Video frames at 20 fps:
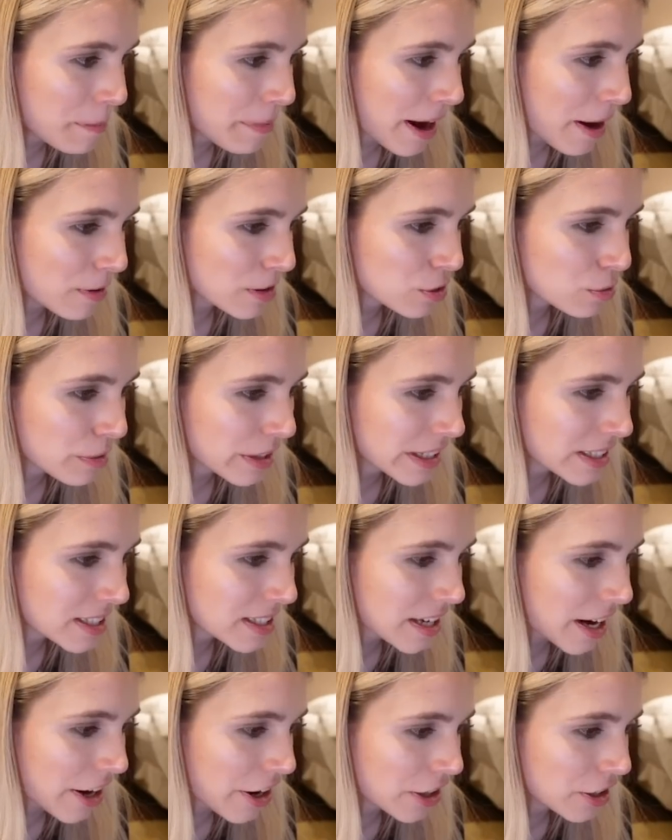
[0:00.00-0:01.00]
but I was really
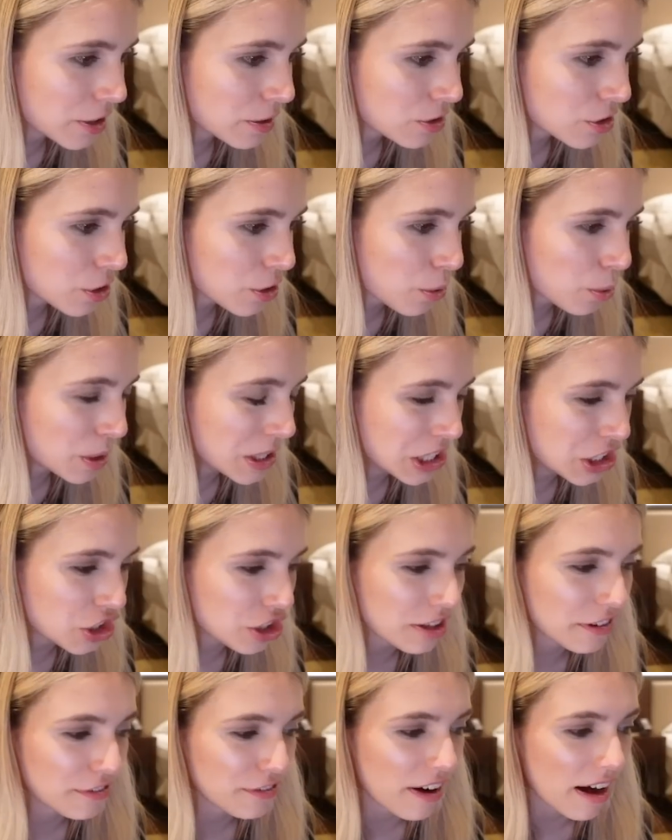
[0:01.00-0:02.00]
scared due to queen
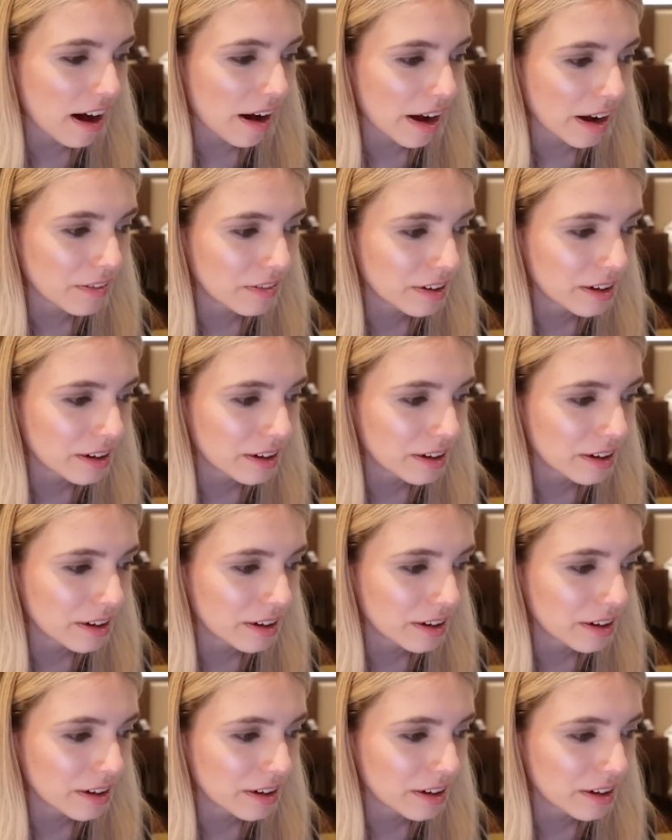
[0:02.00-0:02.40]
g5.